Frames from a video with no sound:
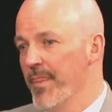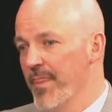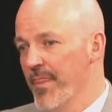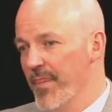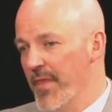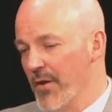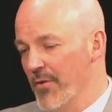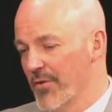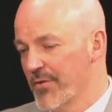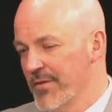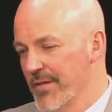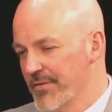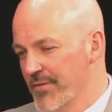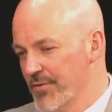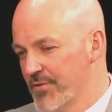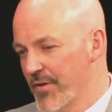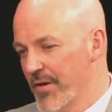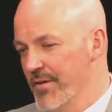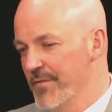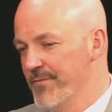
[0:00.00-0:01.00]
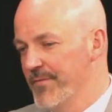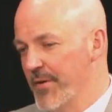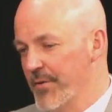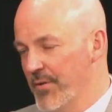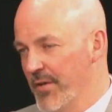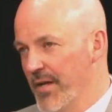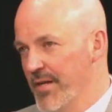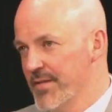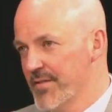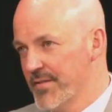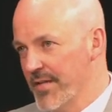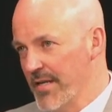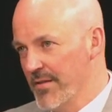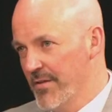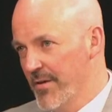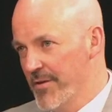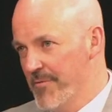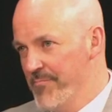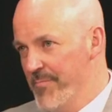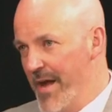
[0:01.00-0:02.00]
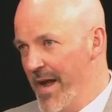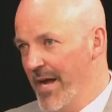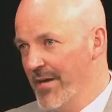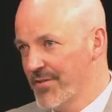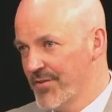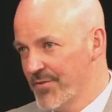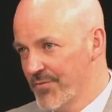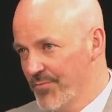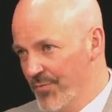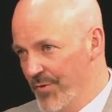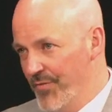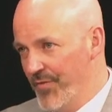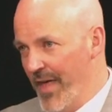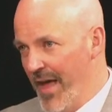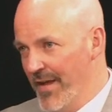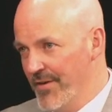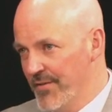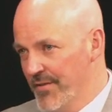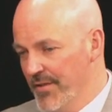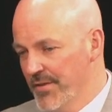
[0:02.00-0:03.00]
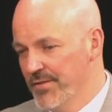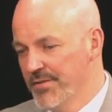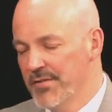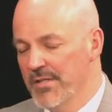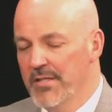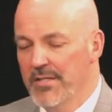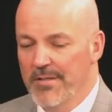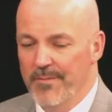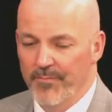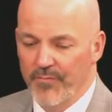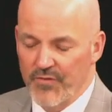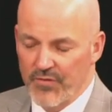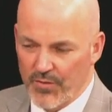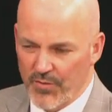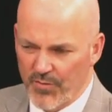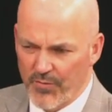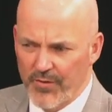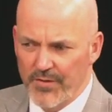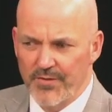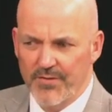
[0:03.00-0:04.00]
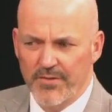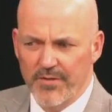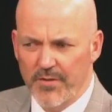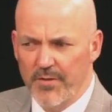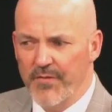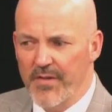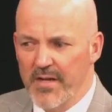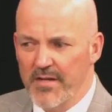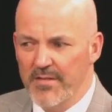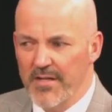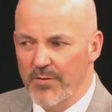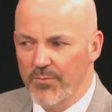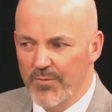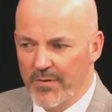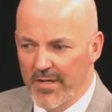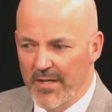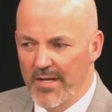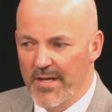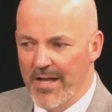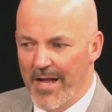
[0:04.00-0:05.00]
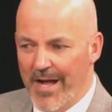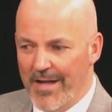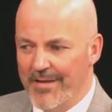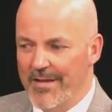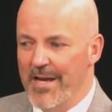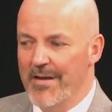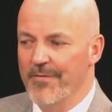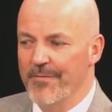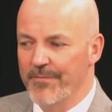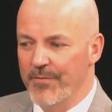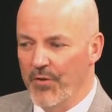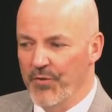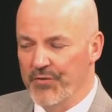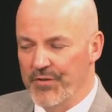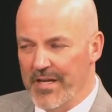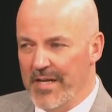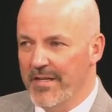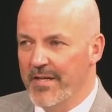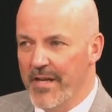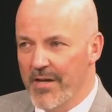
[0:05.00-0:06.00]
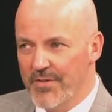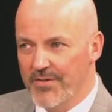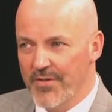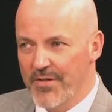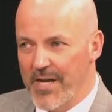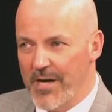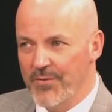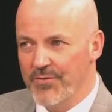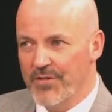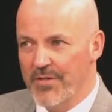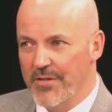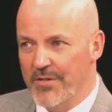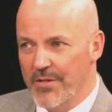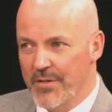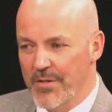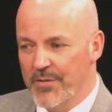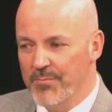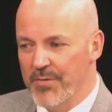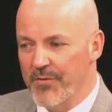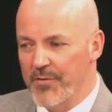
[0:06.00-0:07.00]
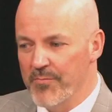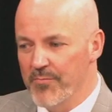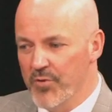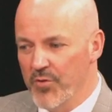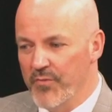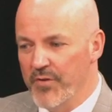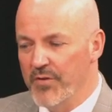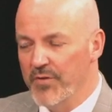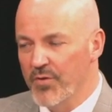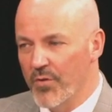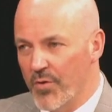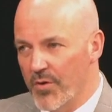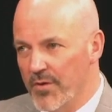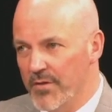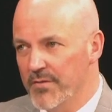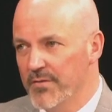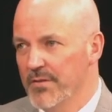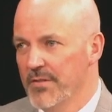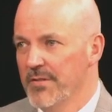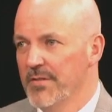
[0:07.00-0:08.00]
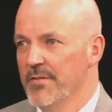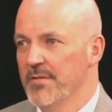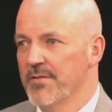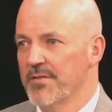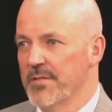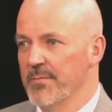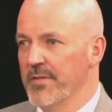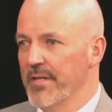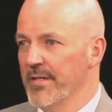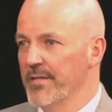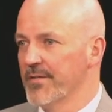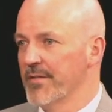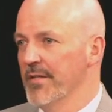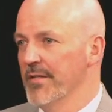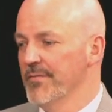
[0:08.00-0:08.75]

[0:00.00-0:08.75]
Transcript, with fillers: They look like they're trying to federalize state law to match what that does. So there's still things that I didn't have the full details on how it's going to look, but they're moving toward some of that stuff.